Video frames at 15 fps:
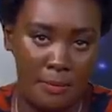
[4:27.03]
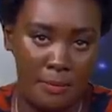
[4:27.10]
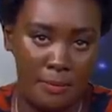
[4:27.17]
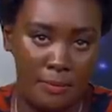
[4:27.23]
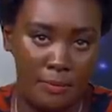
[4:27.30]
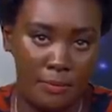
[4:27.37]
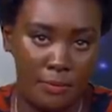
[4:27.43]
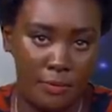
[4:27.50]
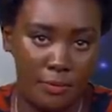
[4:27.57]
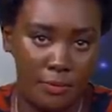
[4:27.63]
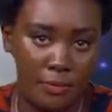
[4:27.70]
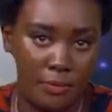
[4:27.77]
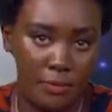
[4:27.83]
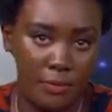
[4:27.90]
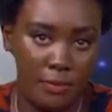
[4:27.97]

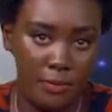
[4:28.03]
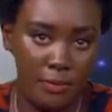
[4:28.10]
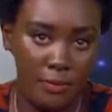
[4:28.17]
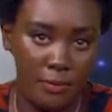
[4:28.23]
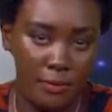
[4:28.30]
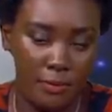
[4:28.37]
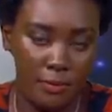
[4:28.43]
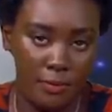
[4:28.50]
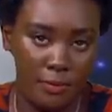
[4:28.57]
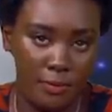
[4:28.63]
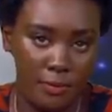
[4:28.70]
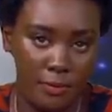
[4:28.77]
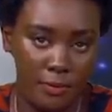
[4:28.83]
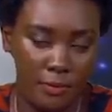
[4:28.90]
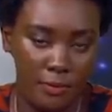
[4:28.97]

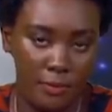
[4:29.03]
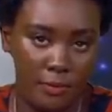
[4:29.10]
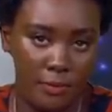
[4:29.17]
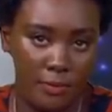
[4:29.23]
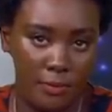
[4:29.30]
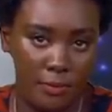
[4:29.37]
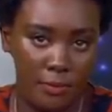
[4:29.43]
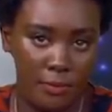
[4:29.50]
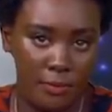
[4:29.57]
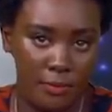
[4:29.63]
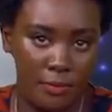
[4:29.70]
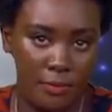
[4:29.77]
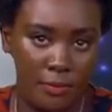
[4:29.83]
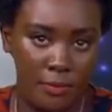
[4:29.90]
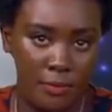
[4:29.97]

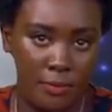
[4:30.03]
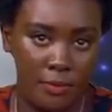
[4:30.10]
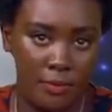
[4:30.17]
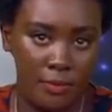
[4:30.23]
The person shown says nothing.